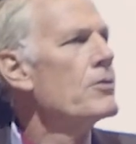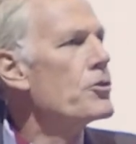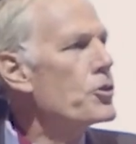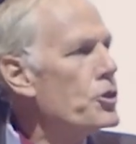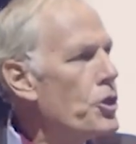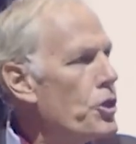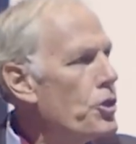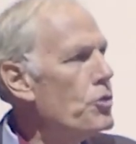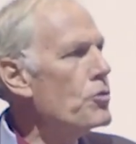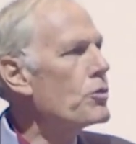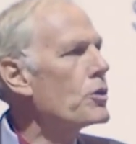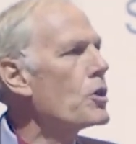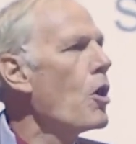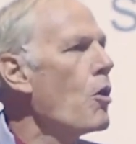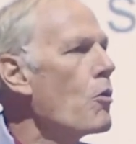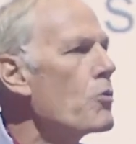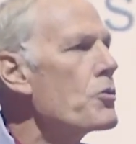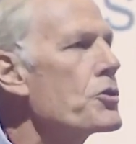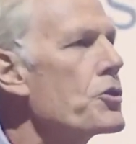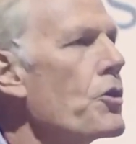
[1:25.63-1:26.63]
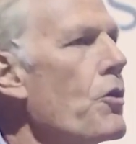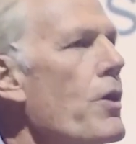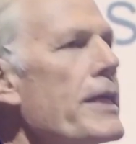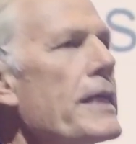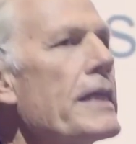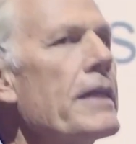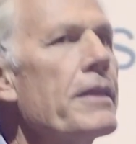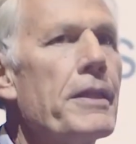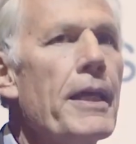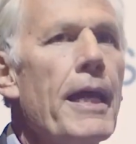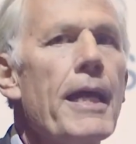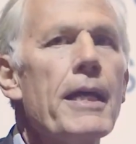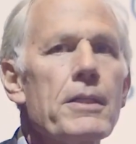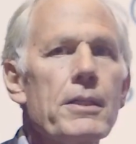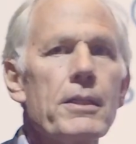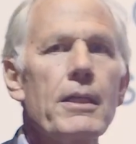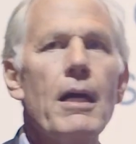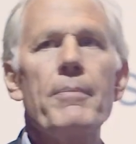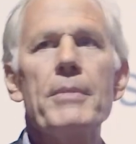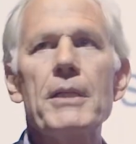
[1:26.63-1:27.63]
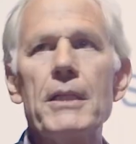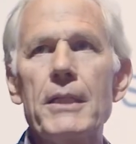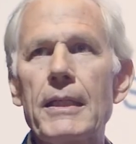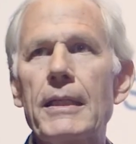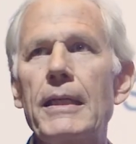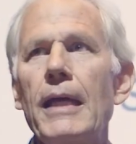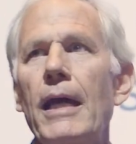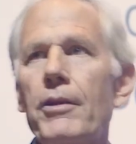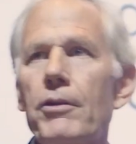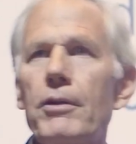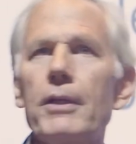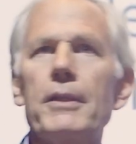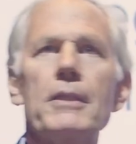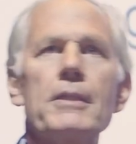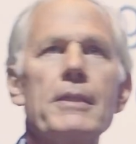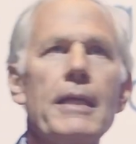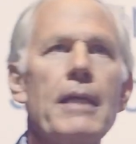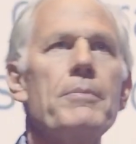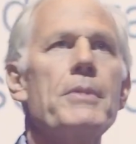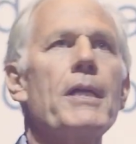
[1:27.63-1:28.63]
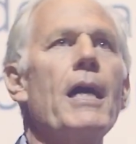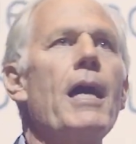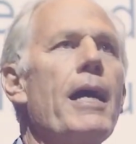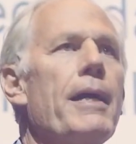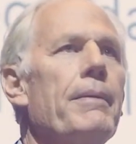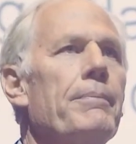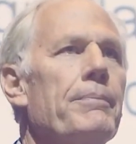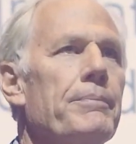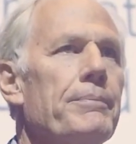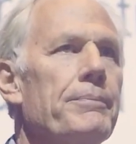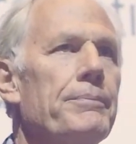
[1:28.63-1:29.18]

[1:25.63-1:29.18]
two co-joining things coming together at the same time.